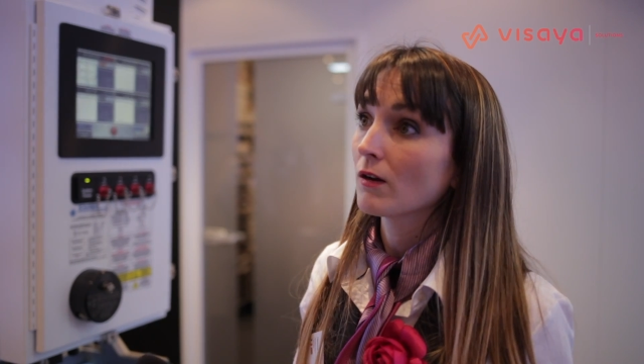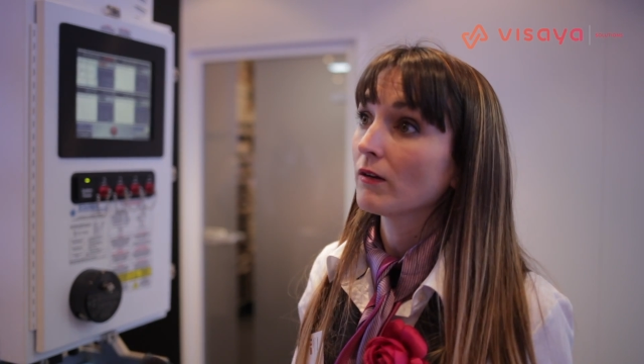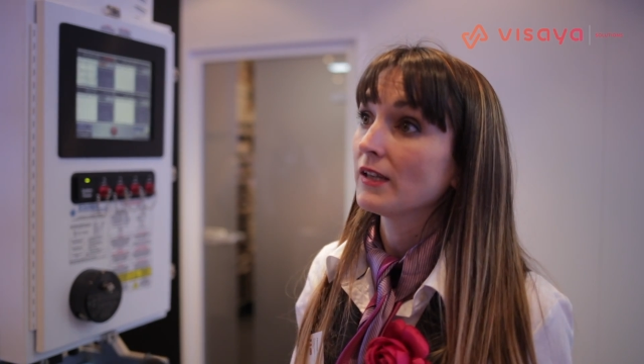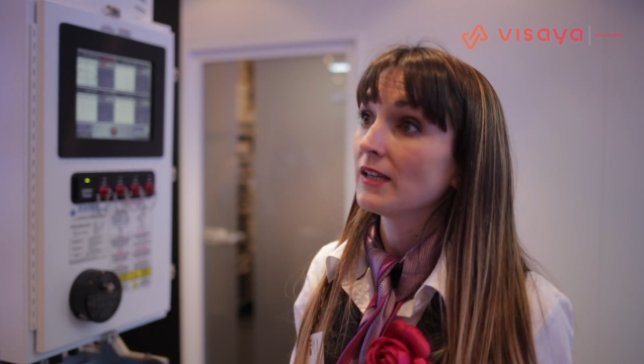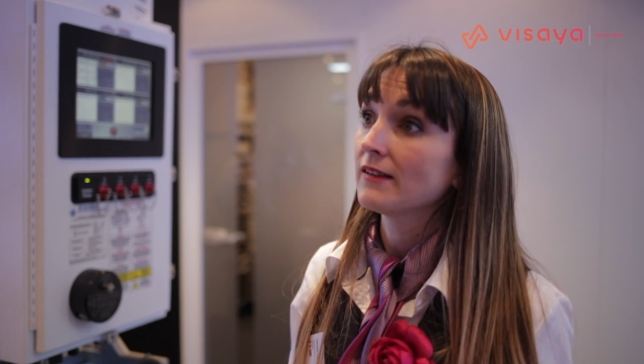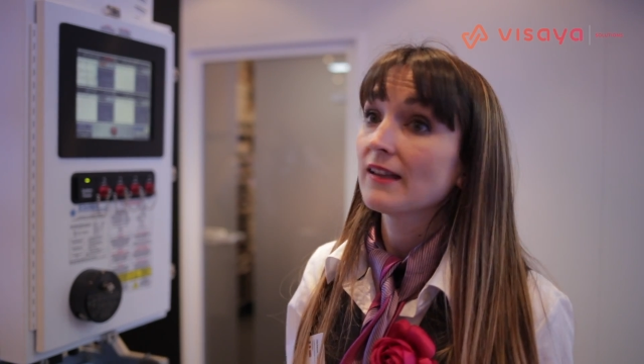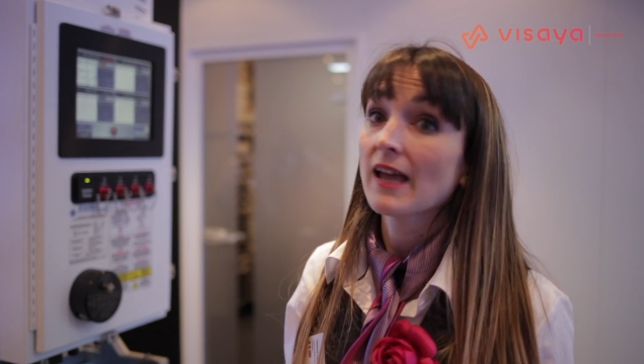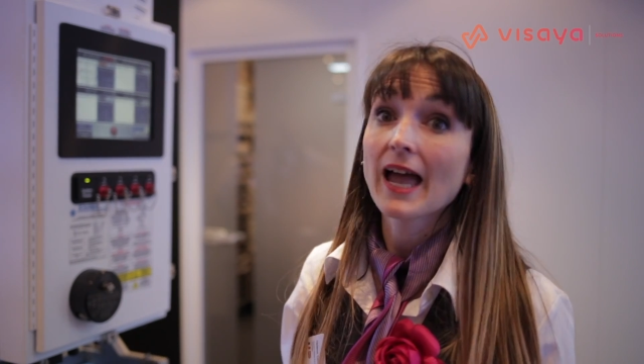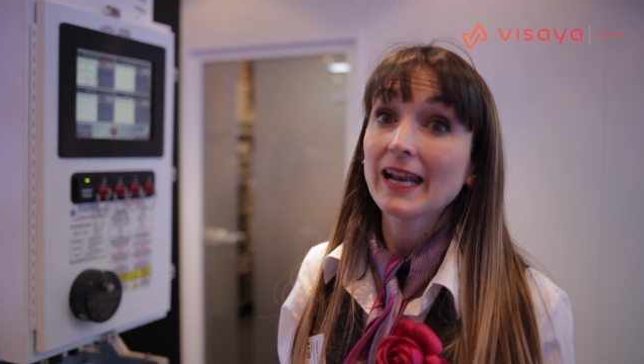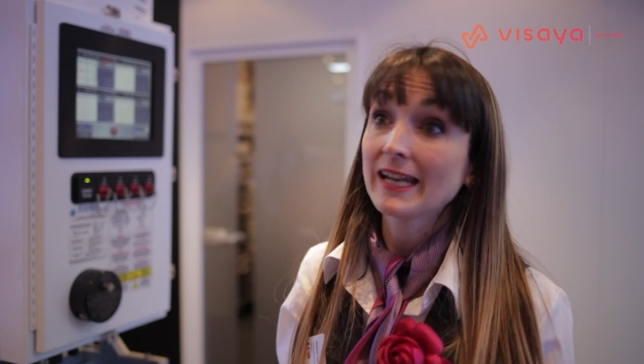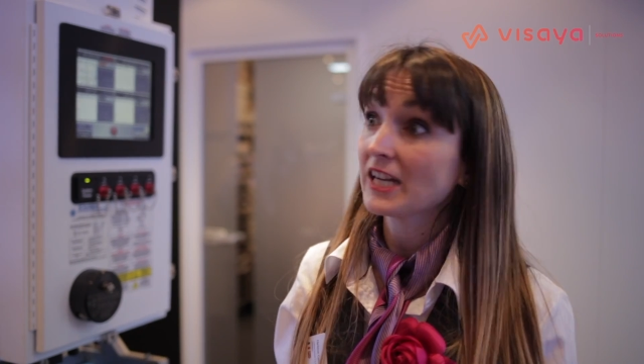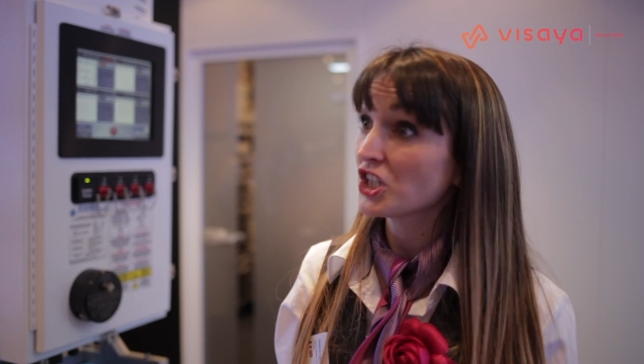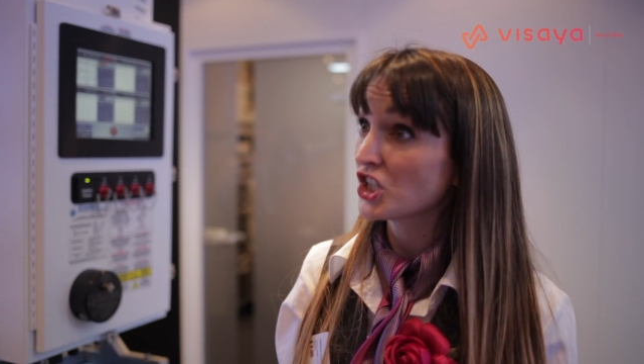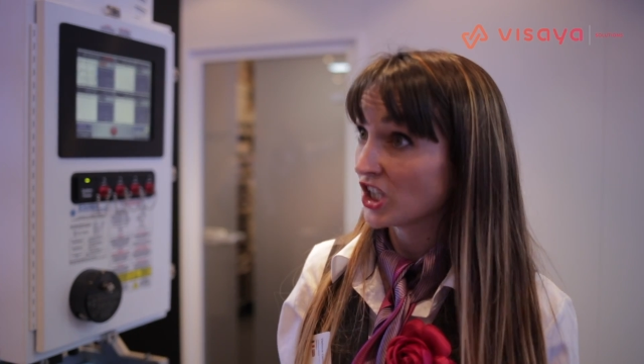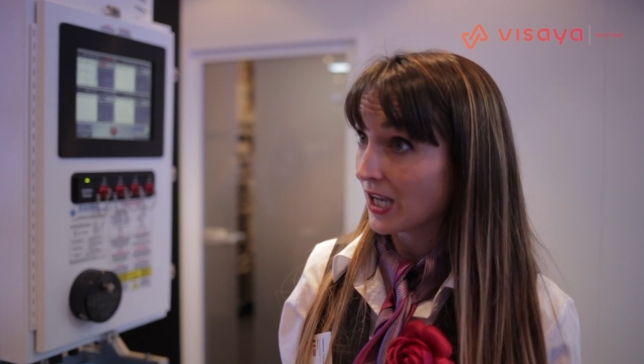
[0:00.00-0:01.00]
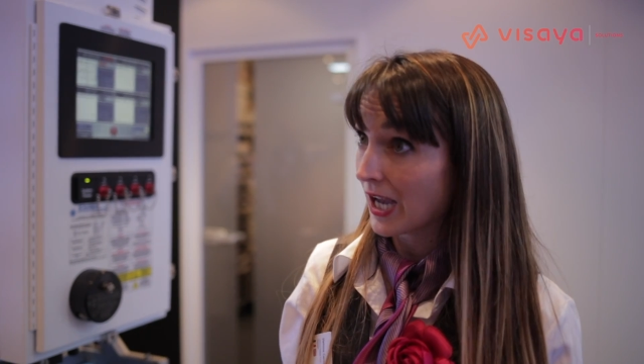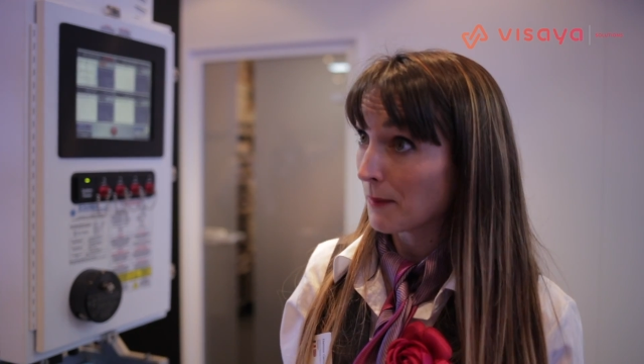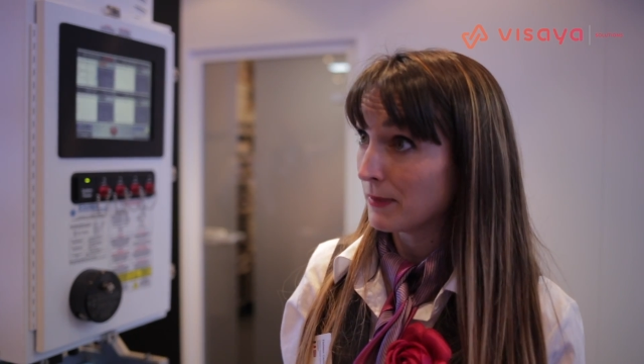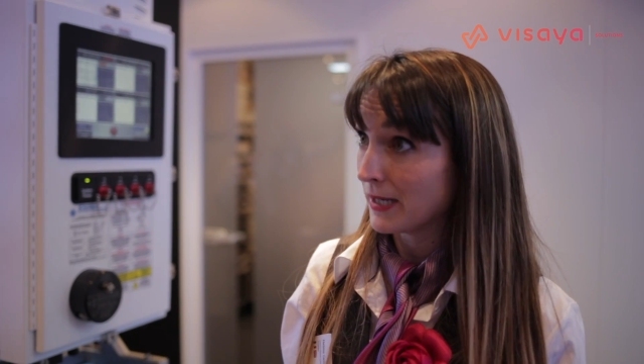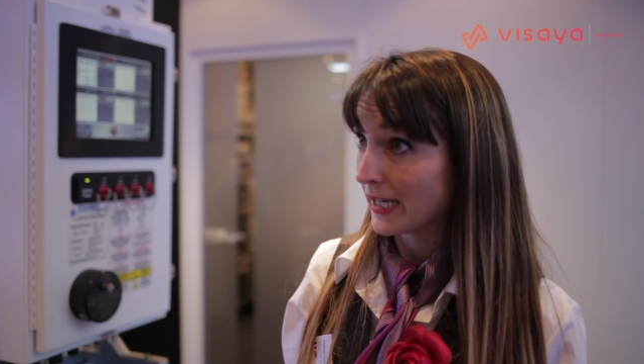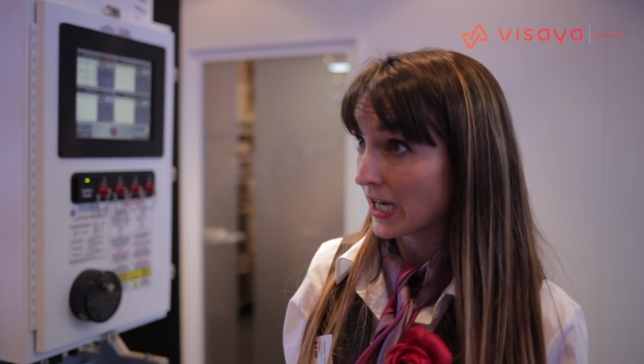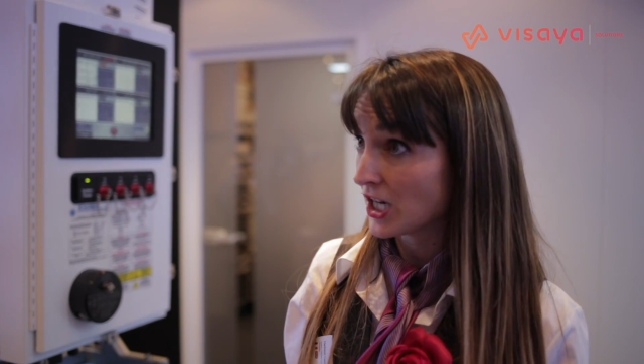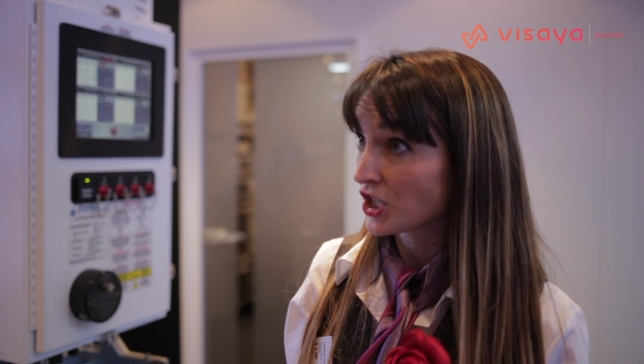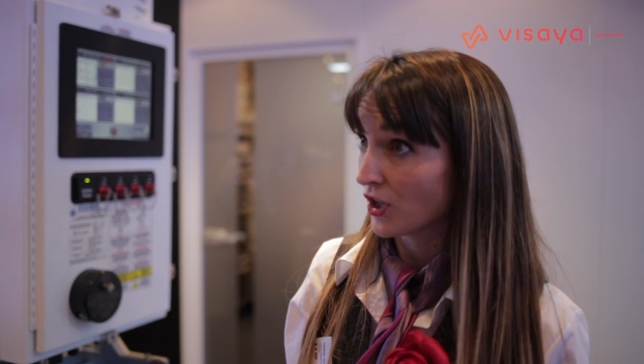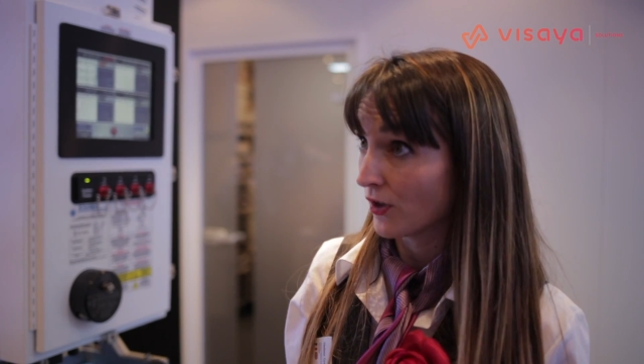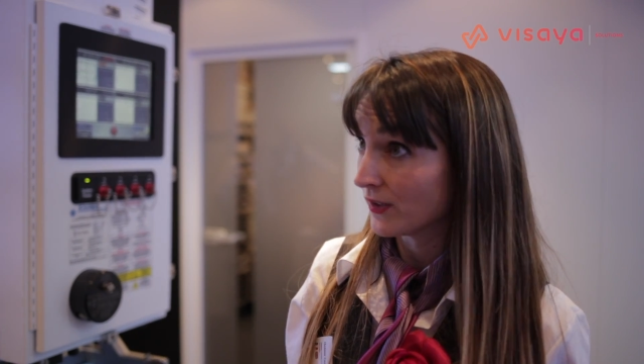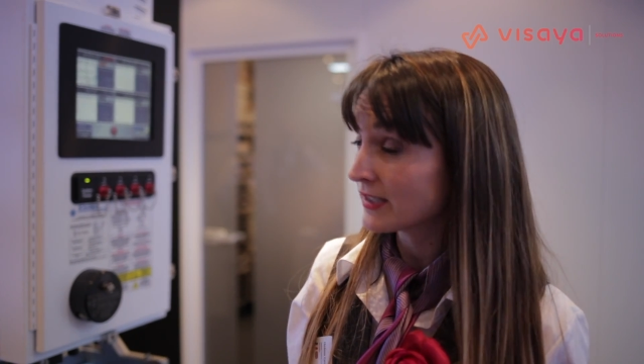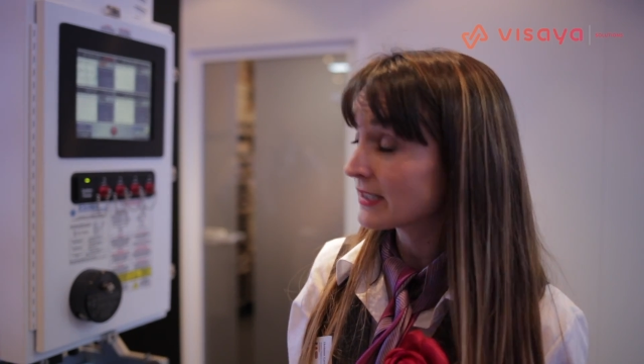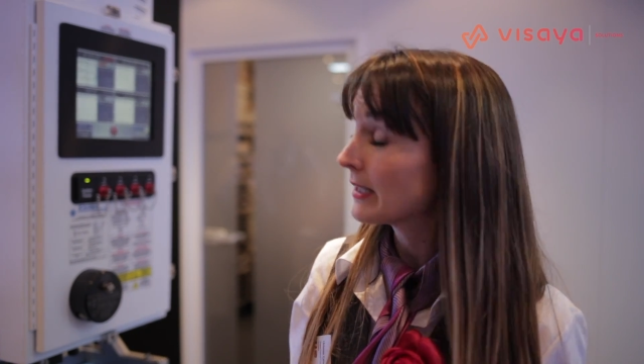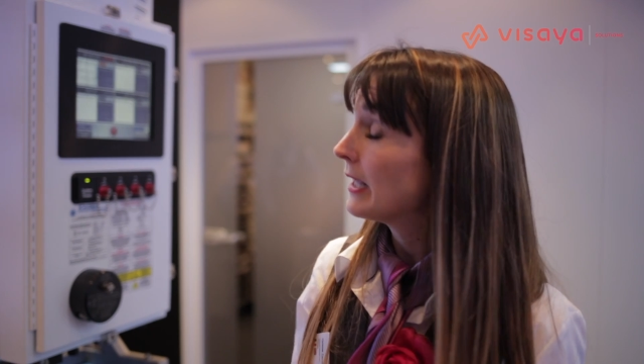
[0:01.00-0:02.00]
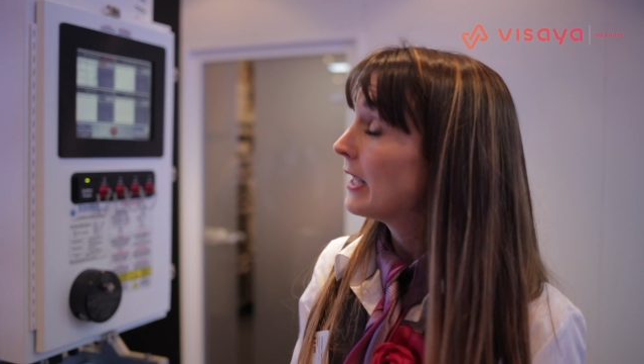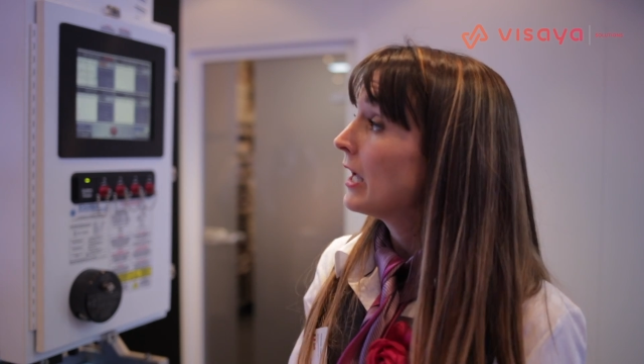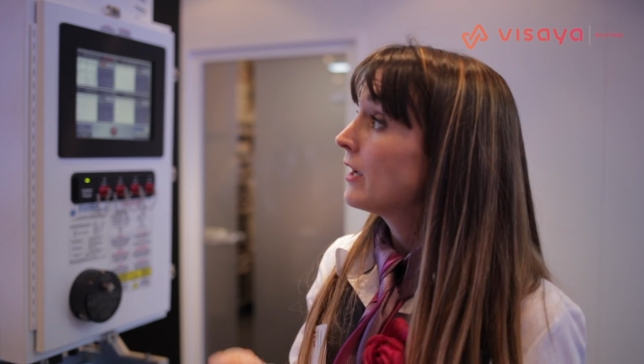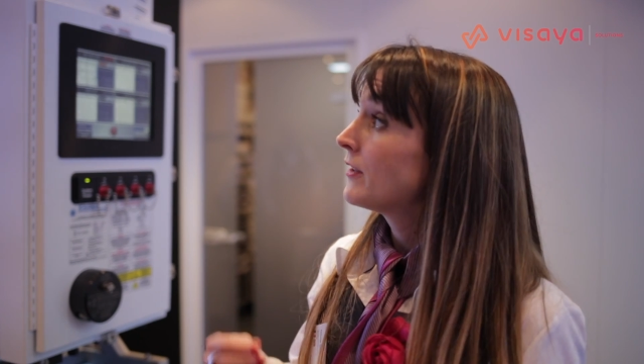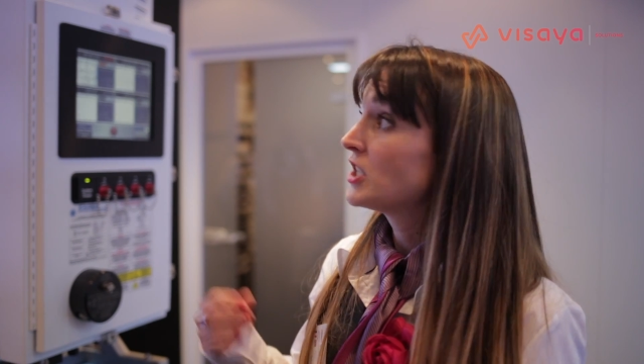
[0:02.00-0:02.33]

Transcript: in LNG applications. Okay.